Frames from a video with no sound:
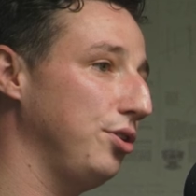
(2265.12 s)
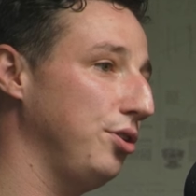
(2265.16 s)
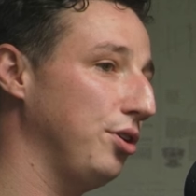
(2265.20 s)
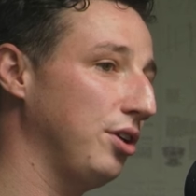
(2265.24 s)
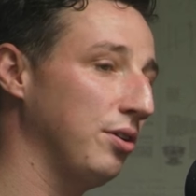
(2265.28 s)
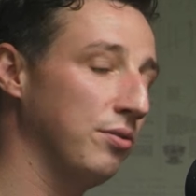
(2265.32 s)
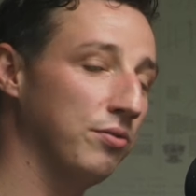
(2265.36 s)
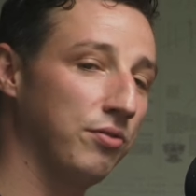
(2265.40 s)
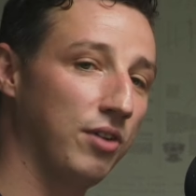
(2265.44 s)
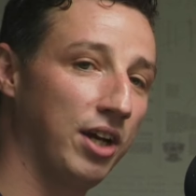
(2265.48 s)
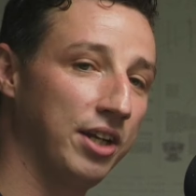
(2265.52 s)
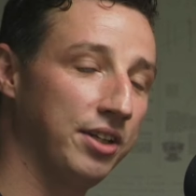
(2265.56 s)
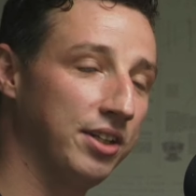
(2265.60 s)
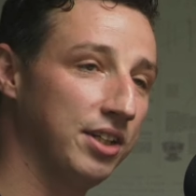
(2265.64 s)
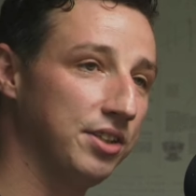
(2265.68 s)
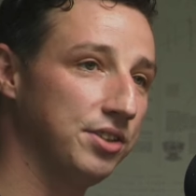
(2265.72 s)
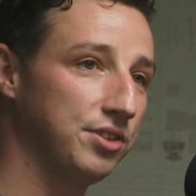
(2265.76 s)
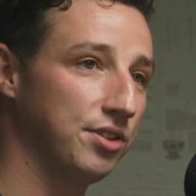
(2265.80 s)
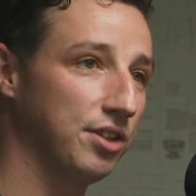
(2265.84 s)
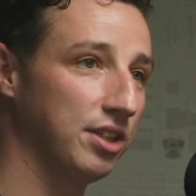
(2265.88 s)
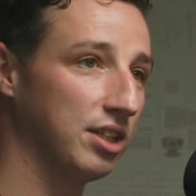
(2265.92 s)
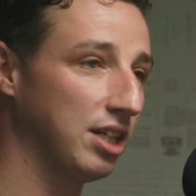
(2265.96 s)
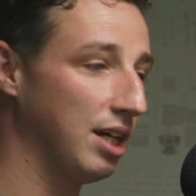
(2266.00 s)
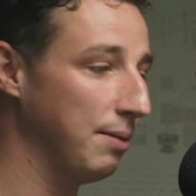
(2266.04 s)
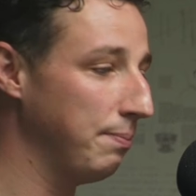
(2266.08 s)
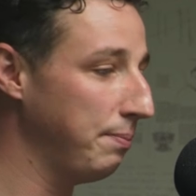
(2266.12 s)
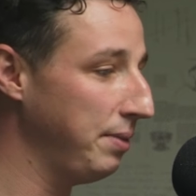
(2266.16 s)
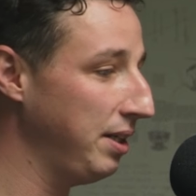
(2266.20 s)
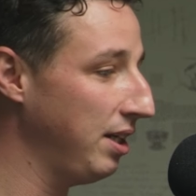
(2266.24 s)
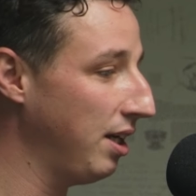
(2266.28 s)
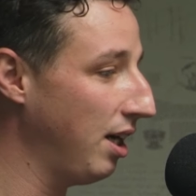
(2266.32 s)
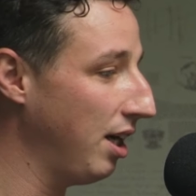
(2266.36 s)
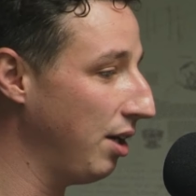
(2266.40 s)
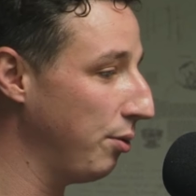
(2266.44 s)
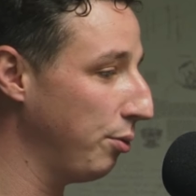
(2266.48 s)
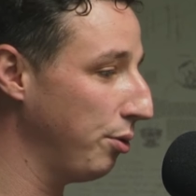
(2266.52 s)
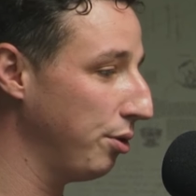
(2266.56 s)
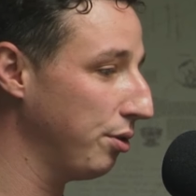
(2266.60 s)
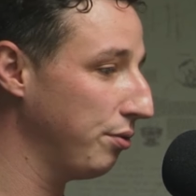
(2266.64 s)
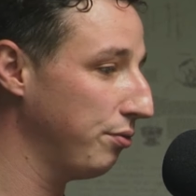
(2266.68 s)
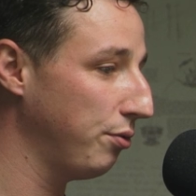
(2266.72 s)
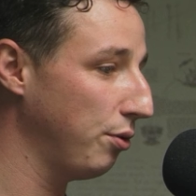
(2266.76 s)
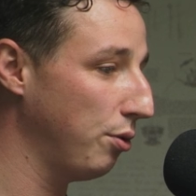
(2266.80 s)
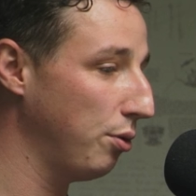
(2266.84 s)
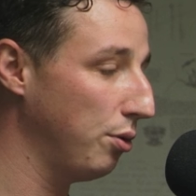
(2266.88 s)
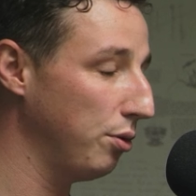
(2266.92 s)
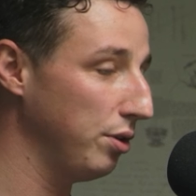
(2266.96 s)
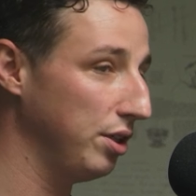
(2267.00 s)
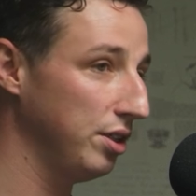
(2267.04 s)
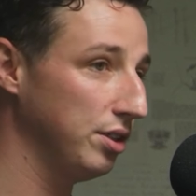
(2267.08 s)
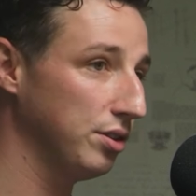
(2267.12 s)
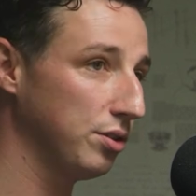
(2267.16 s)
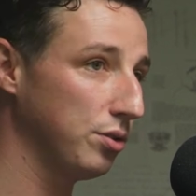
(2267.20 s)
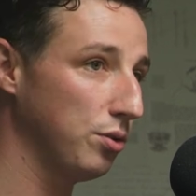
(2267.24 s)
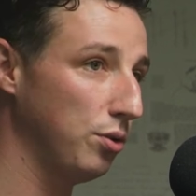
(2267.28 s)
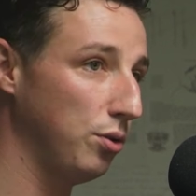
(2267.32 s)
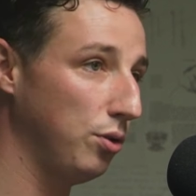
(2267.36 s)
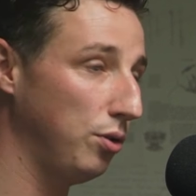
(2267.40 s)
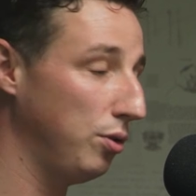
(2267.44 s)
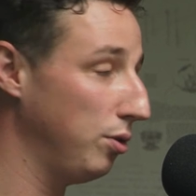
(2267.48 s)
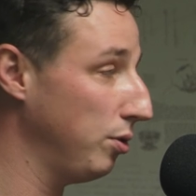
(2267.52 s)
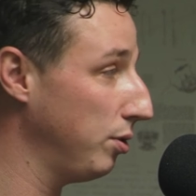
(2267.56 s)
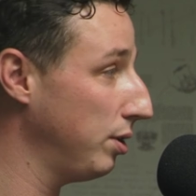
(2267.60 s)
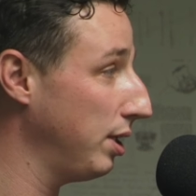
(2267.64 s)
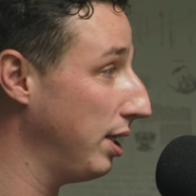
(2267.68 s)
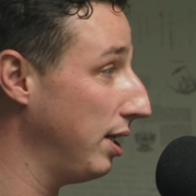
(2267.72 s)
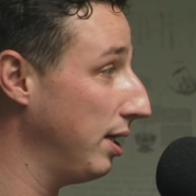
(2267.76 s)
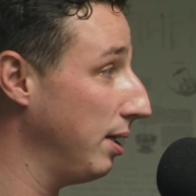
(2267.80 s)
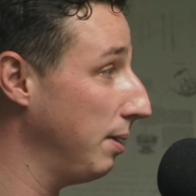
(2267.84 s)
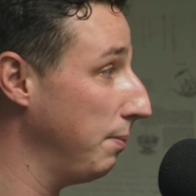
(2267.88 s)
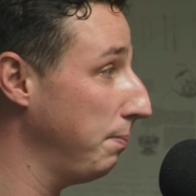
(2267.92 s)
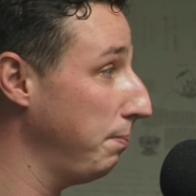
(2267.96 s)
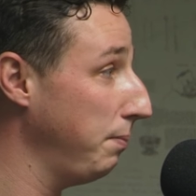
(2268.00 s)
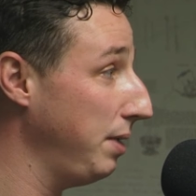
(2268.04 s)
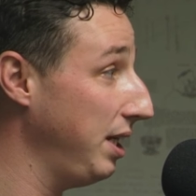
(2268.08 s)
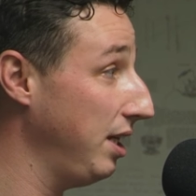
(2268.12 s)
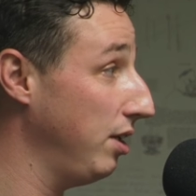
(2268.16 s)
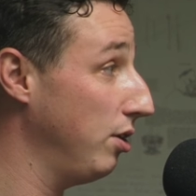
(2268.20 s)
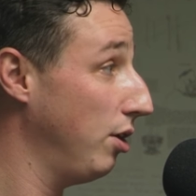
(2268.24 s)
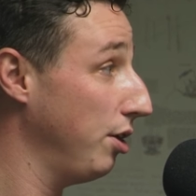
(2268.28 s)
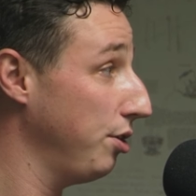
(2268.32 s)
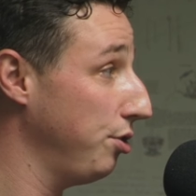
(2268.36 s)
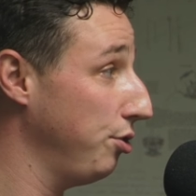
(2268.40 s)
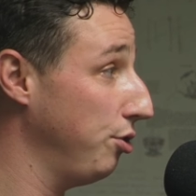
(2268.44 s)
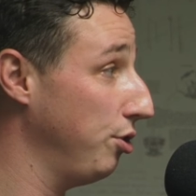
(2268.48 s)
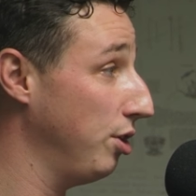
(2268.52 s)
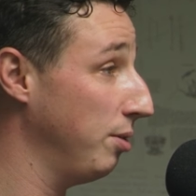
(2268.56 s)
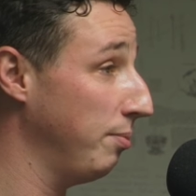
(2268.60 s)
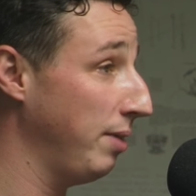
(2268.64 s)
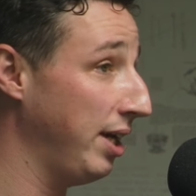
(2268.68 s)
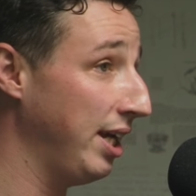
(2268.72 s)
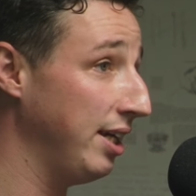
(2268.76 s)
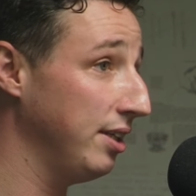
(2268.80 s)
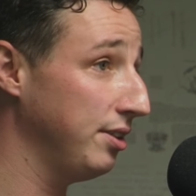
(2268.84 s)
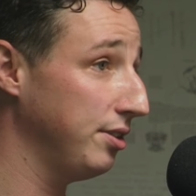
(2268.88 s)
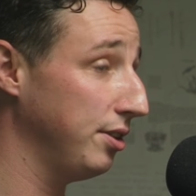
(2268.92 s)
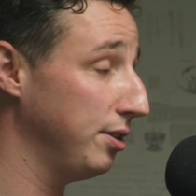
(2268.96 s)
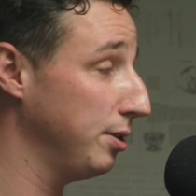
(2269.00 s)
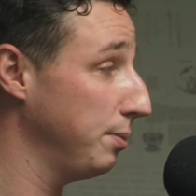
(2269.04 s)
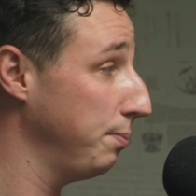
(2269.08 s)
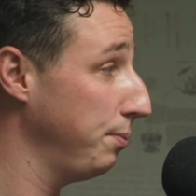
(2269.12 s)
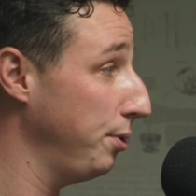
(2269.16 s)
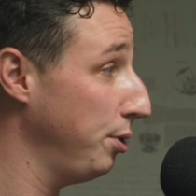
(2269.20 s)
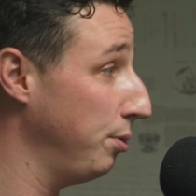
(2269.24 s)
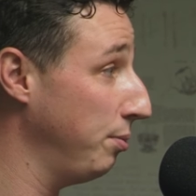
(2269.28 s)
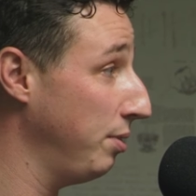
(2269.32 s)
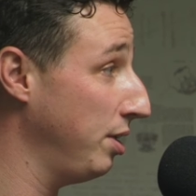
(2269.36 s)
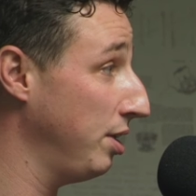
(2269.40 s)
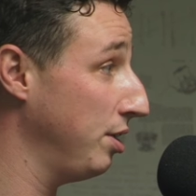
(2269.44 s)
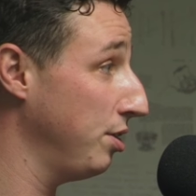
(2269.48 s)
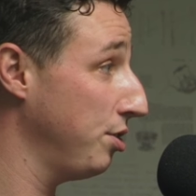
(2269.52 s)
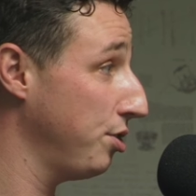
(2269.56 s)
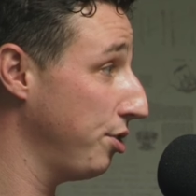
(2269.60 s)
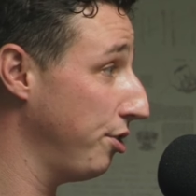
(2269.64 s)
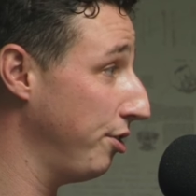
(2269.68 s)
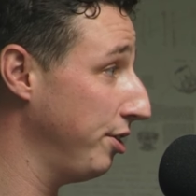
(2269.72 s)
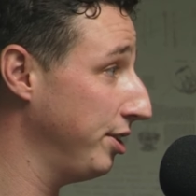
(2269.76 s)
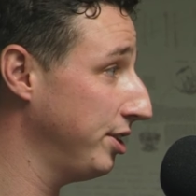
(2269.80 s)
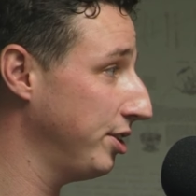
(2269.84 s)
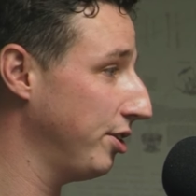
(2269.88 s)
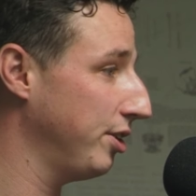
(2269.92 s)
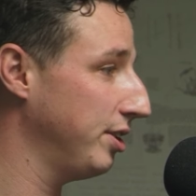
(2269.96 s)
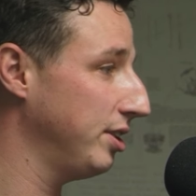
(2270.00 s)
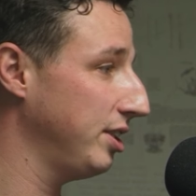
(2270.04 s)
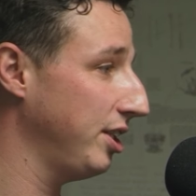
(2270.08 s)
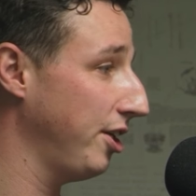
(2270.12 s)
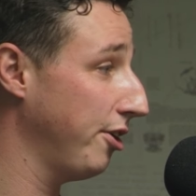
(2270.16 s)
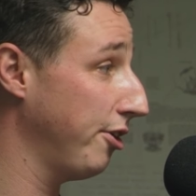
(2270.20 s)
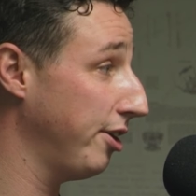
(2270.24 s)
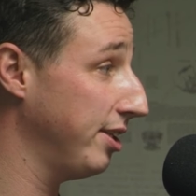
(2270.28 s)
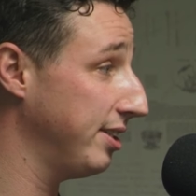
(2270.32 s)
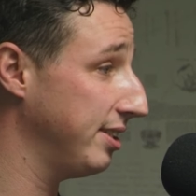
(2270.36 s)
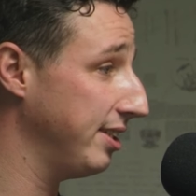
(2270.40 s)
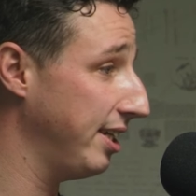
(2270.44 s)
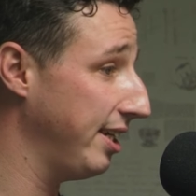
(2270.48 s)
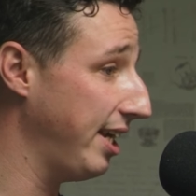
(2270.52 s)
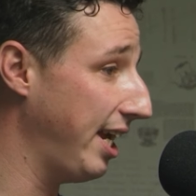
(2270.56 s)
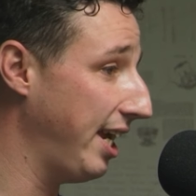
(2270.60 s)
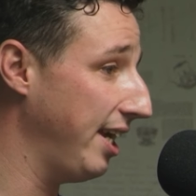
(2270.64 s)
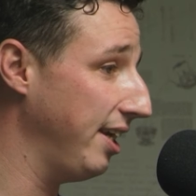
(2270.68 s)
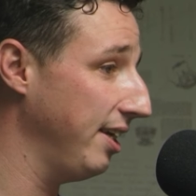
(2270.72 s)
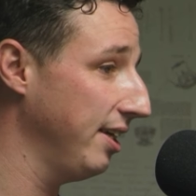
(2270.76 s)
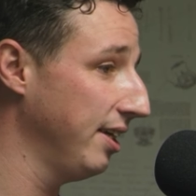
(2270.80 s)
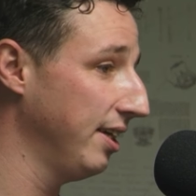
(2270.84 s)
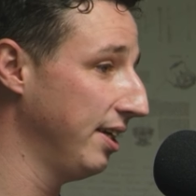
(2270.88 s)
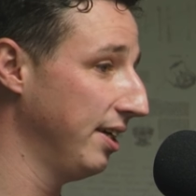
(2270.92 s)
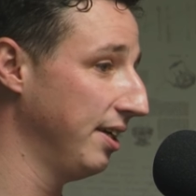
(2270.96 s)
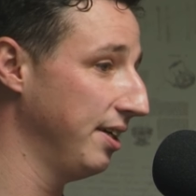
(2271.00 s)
can find us. So the company I work for is called P.UMA, so it's pumainsurance.co.za.